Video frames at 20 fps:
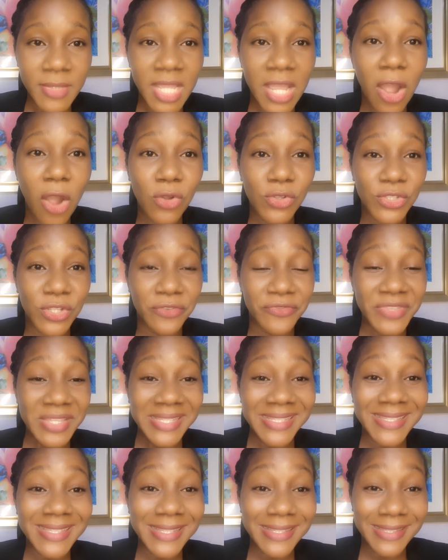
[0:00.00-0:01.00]
Out of the
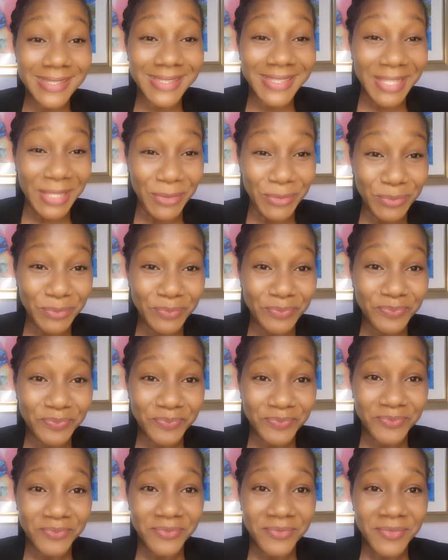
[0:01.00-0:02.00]
system.
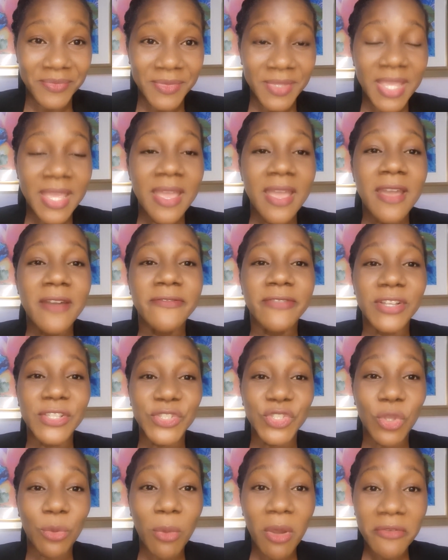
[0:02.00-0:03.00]
For
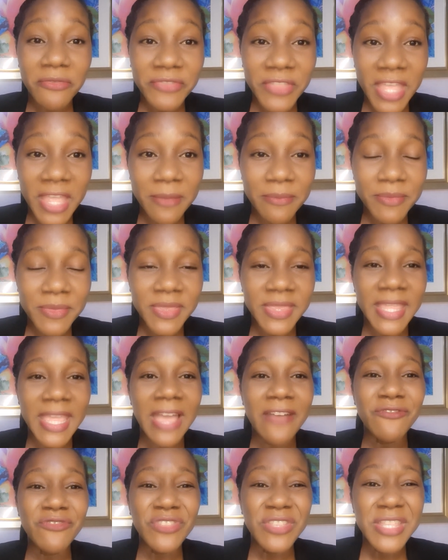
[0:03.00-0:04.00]
some of them, they
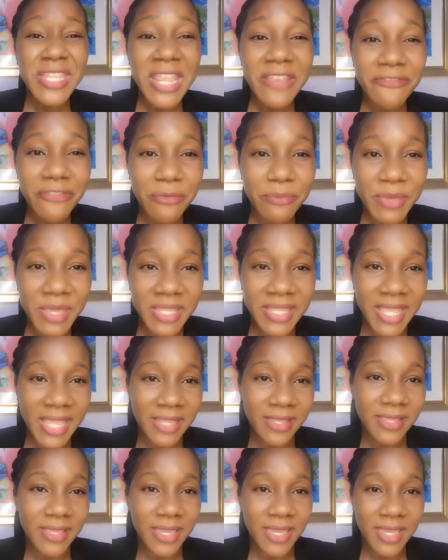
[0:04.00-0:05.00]
have never been
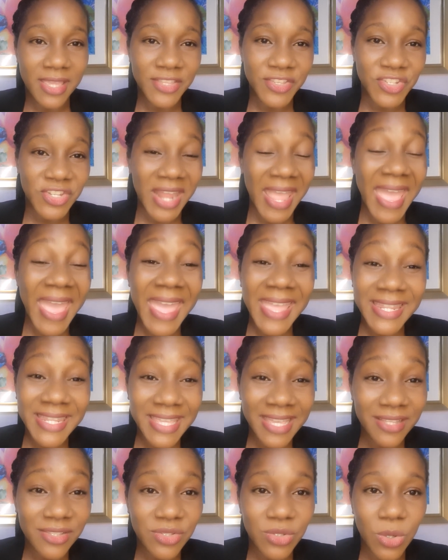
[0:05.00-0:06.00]
engaged
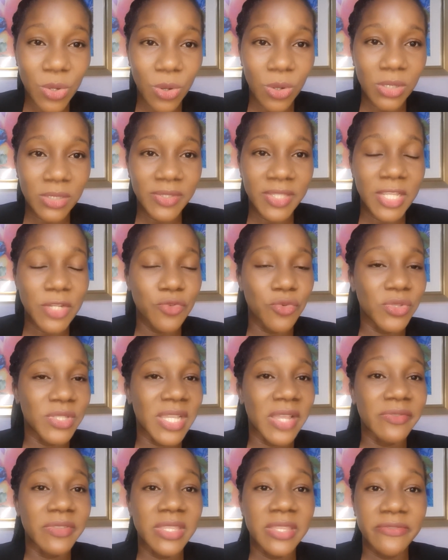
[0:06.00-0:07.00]
any at all. They don't
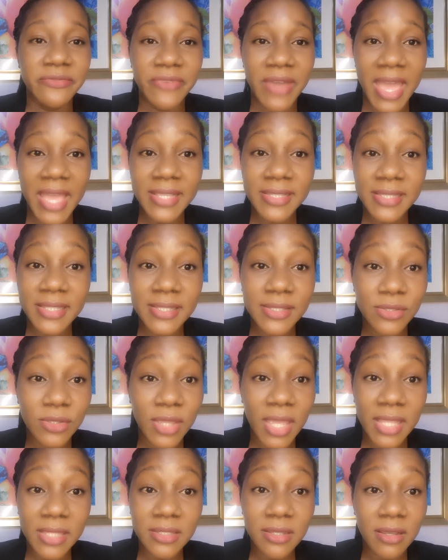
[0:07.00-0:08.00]
have the devices to
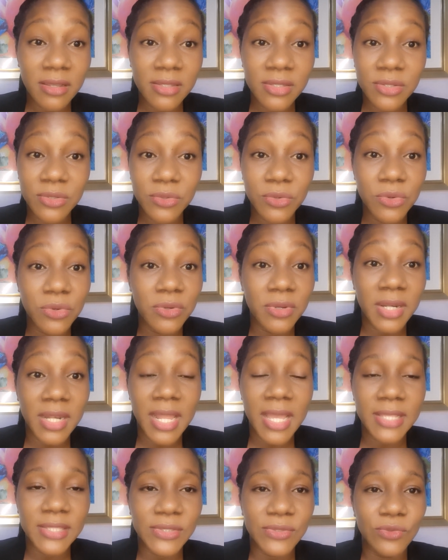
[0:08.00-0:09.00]
get on to Google
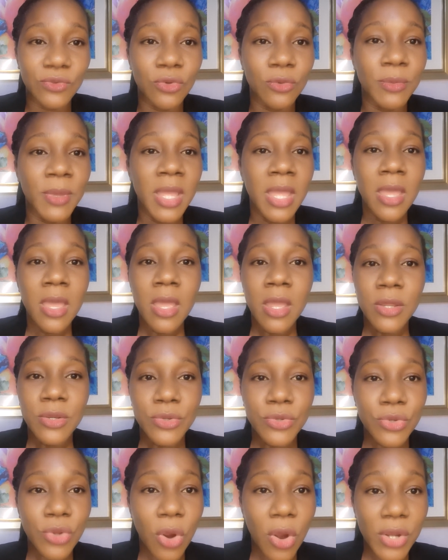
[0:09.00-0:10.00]
Classroom,
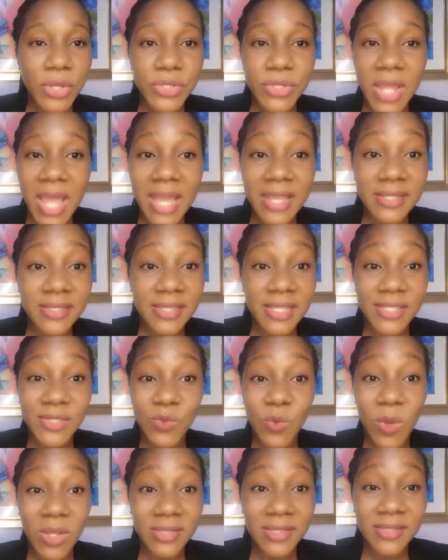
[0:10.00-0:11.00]
nor to
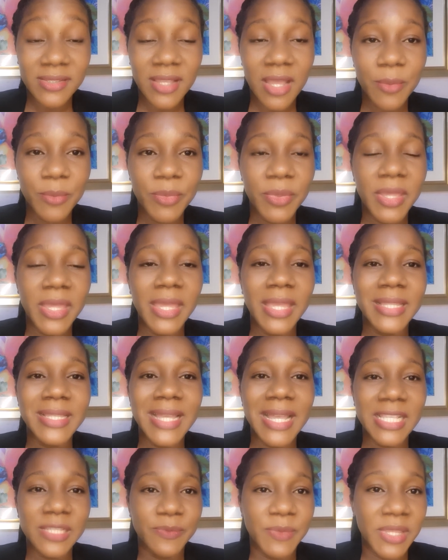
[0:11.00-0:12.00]
access WhatsApp. It
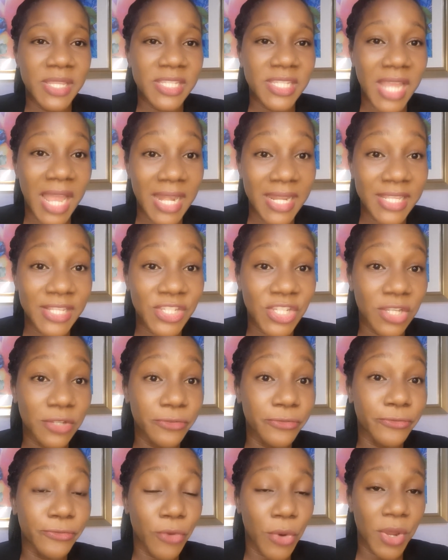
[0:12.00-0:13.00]
has been challenging
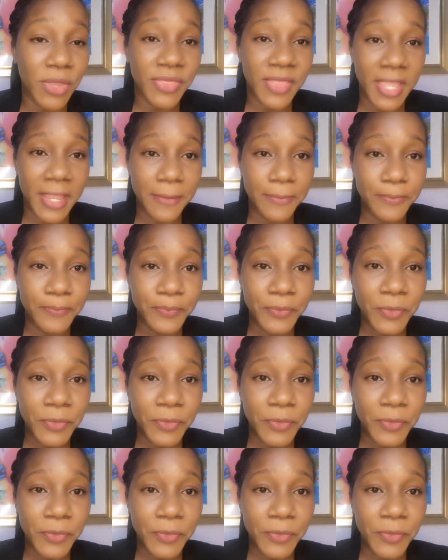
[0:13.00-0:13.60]
for them.